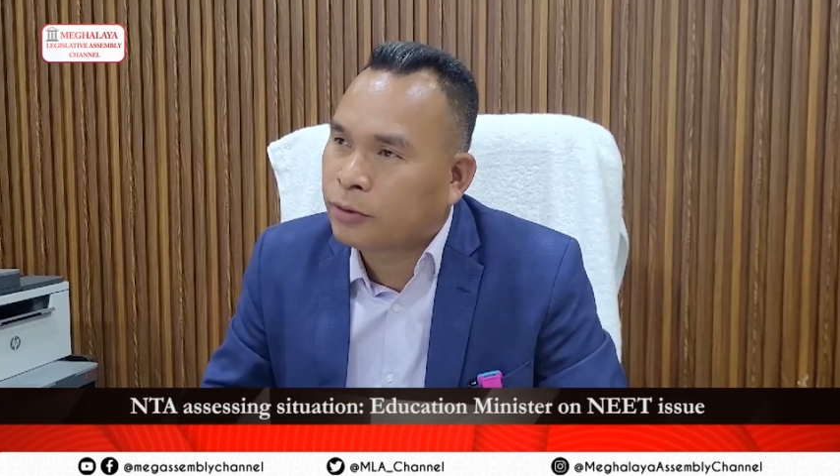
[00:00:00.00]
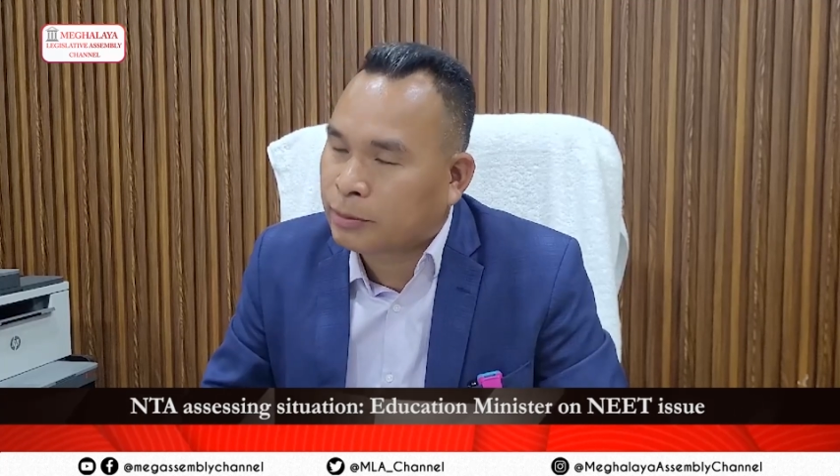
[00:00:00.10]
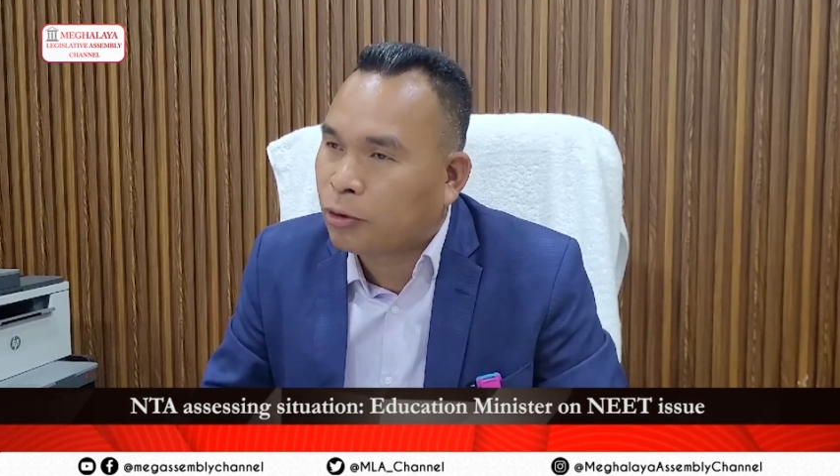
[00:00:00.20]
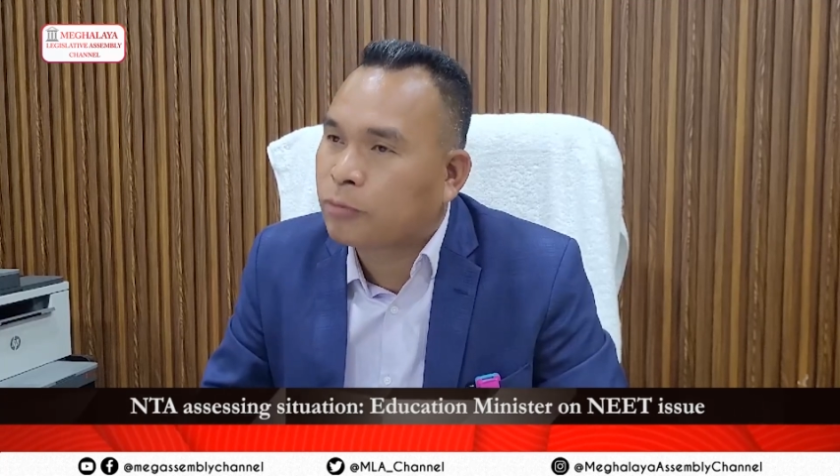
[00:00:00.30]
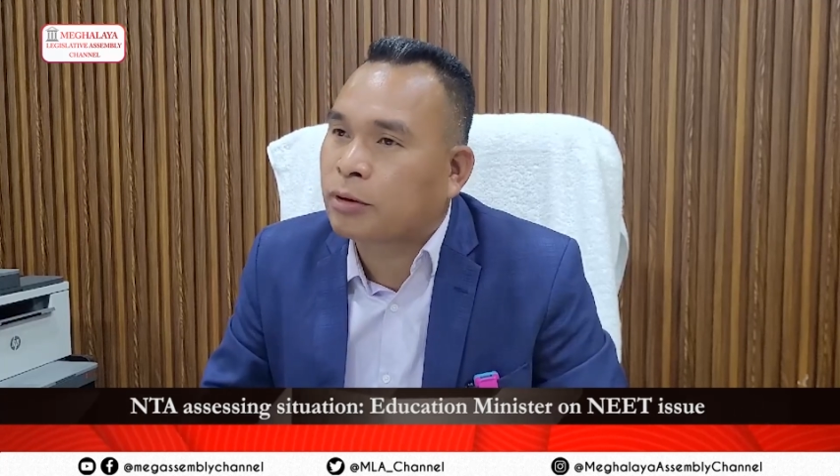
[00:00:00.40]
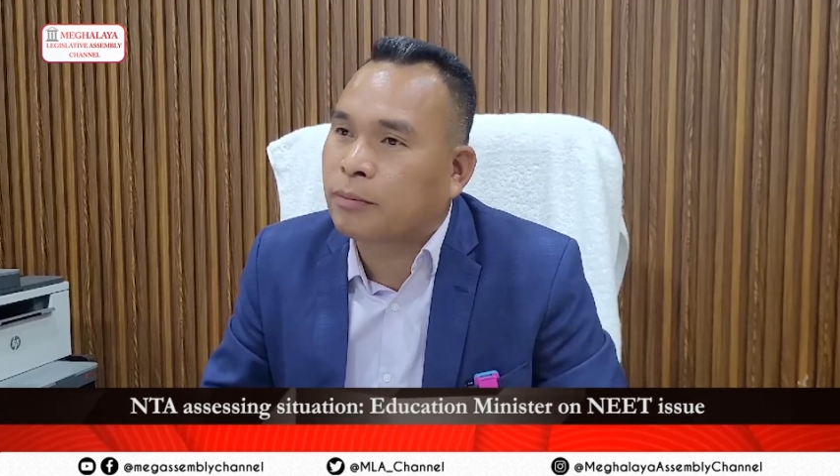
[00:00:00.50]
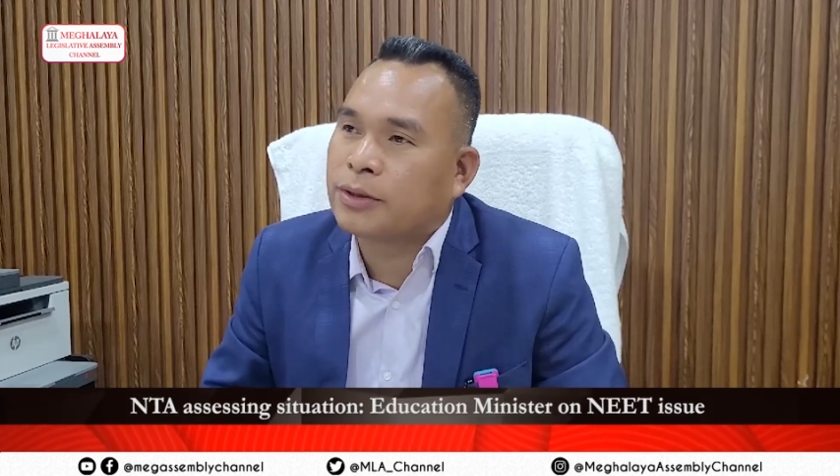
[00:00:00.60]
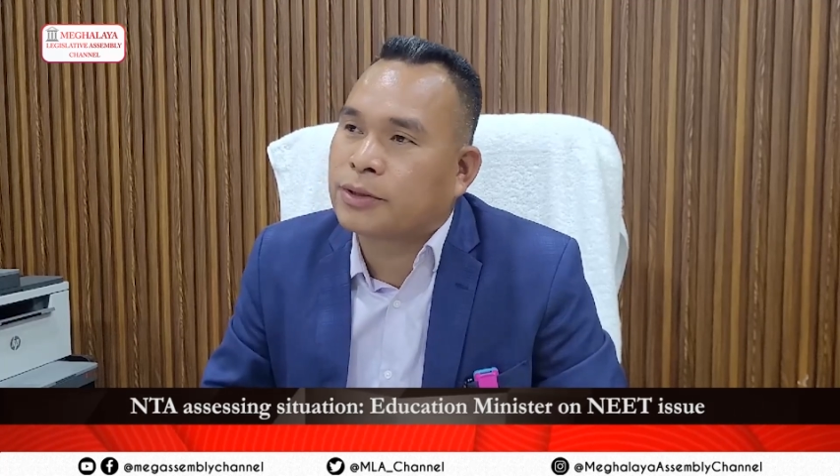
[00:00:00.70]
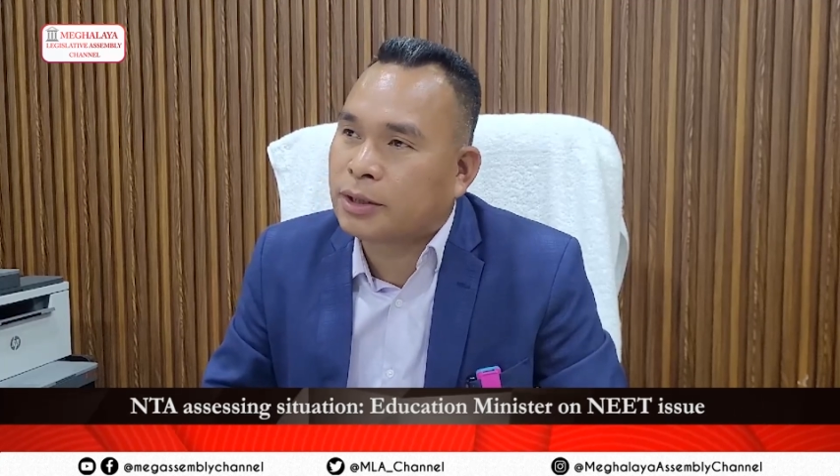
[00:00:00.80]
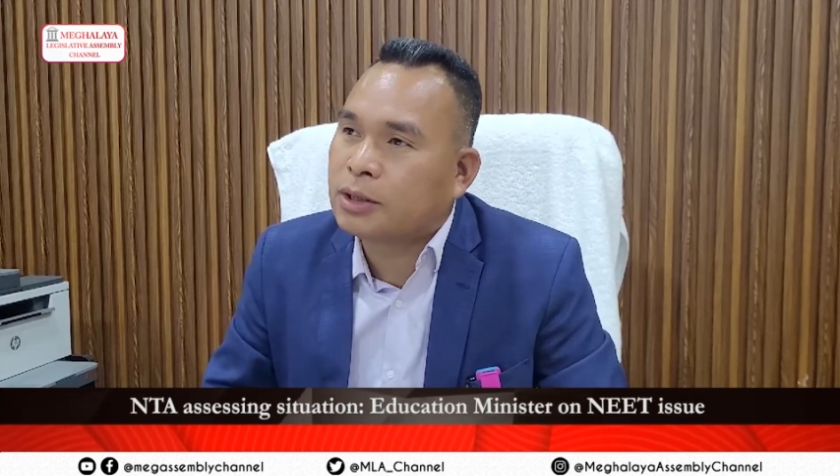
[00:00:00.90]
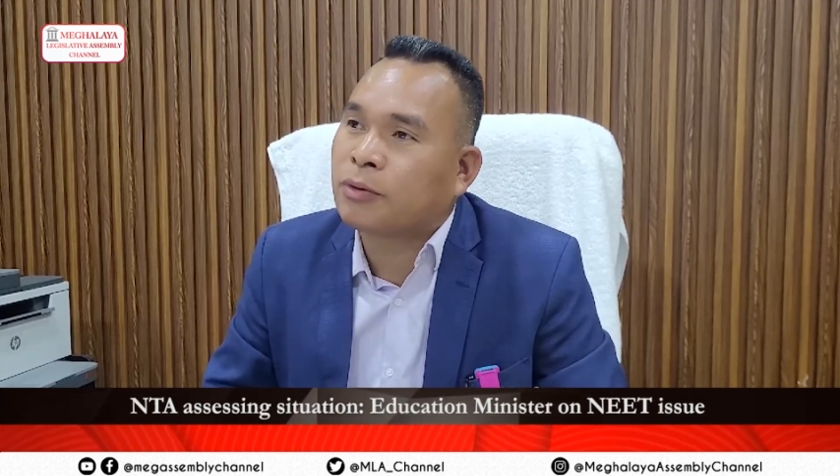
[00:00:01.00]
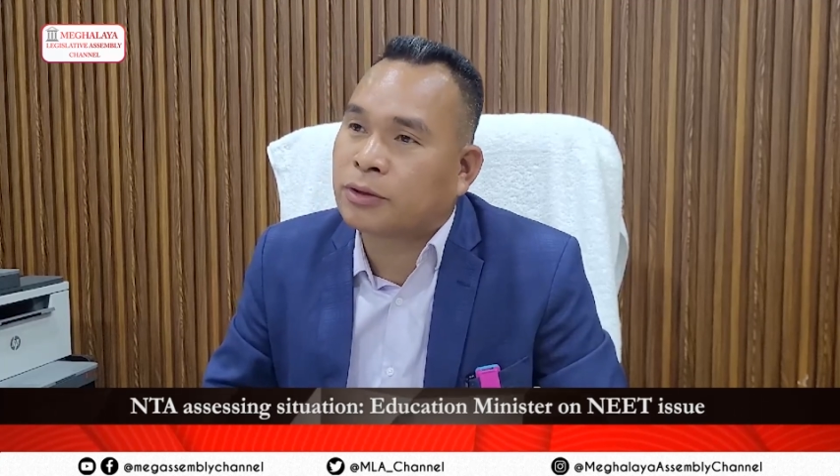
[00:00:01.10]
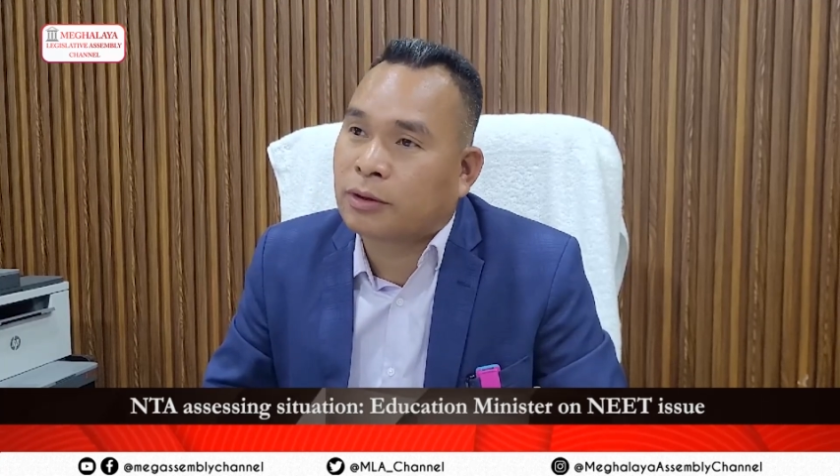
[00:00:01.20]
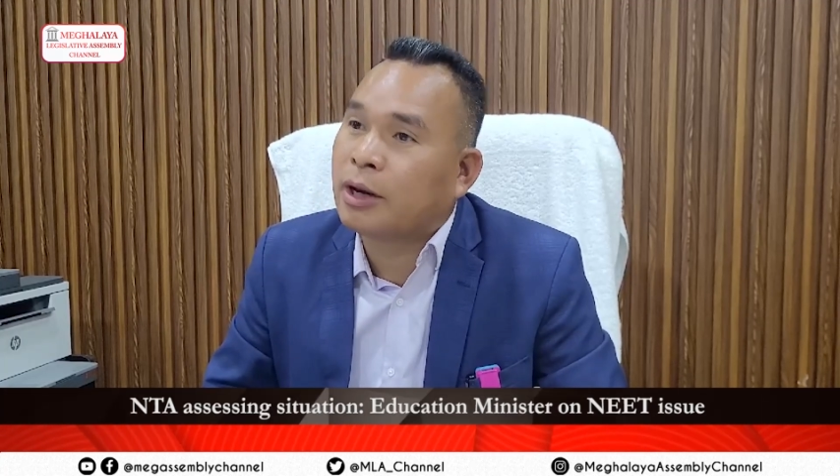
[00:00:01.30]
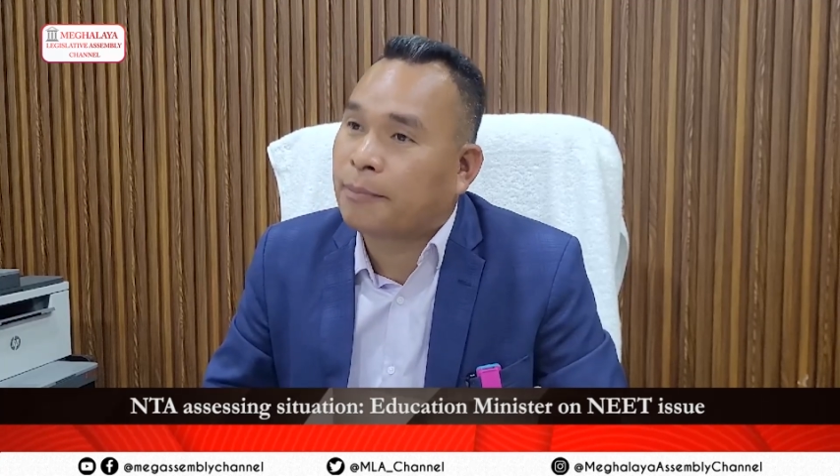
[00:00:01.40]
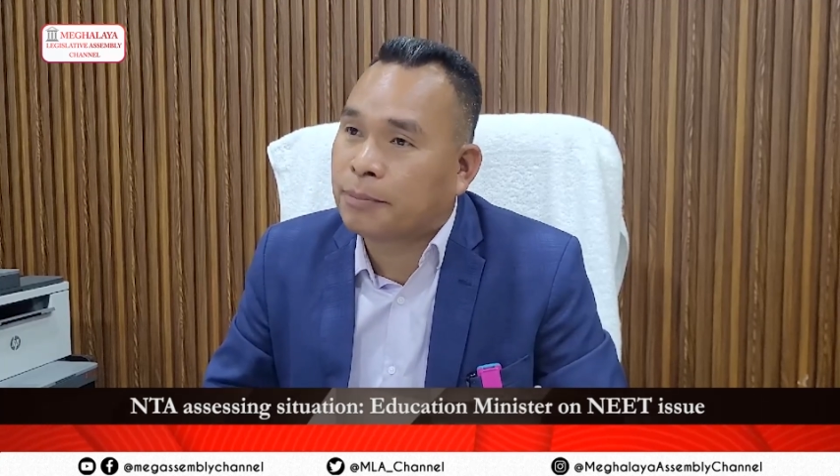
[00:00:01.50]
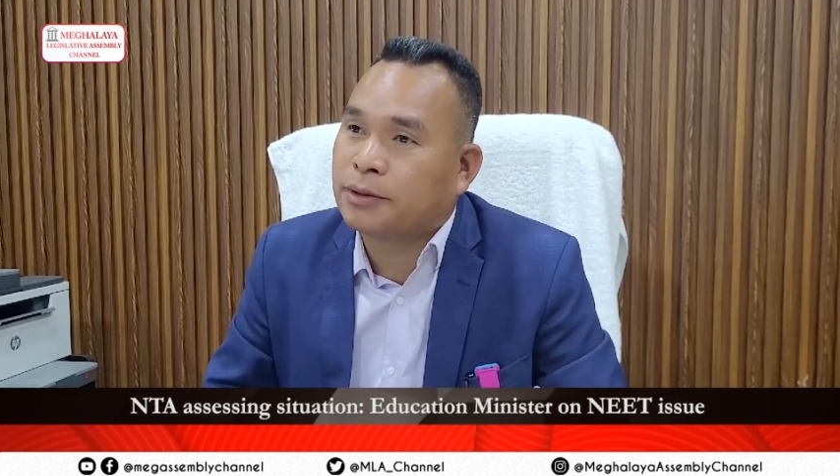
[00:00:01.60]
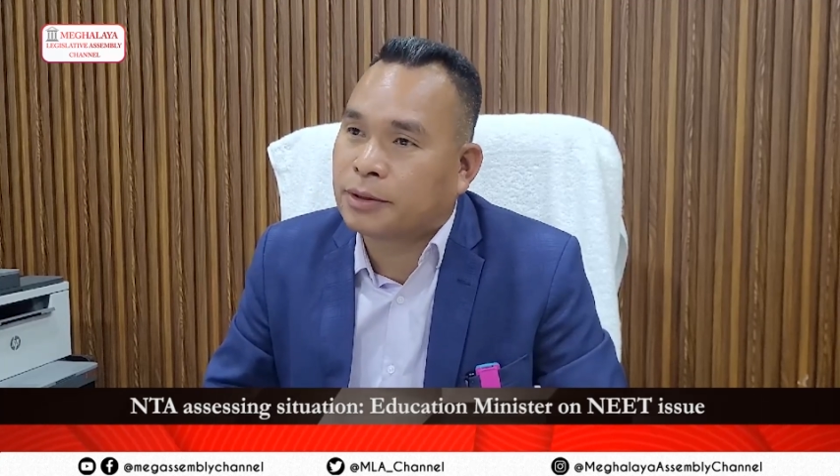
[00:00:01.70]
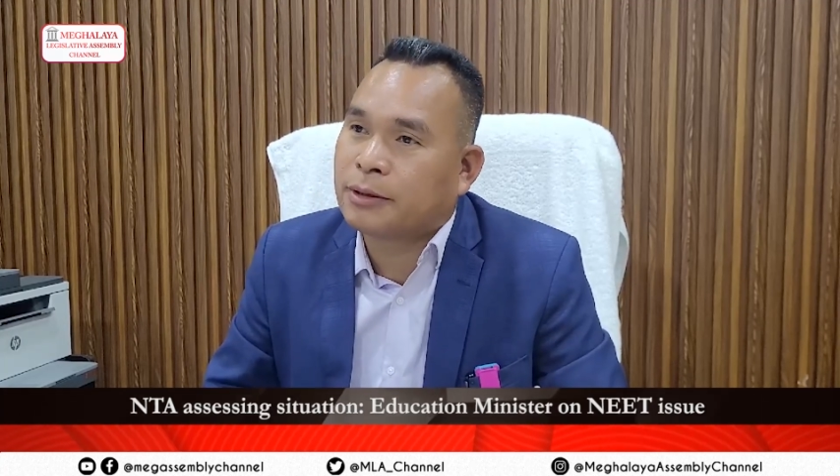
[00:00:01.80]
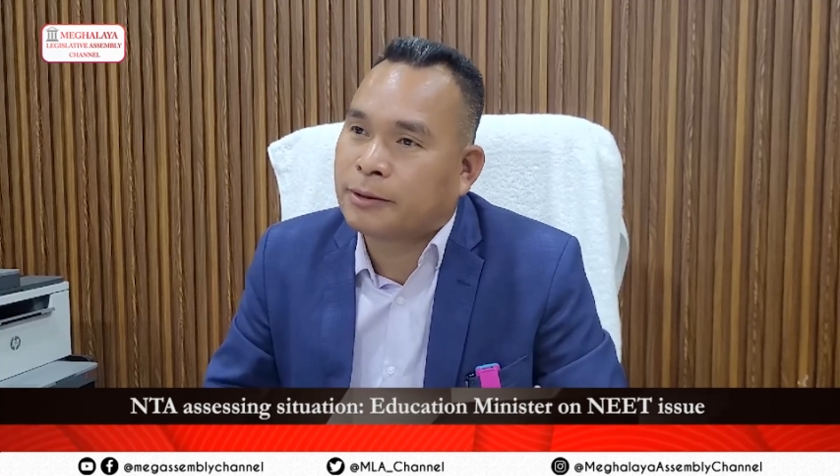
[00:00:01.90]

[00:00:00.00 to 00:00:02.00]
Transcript: report from the center what really happened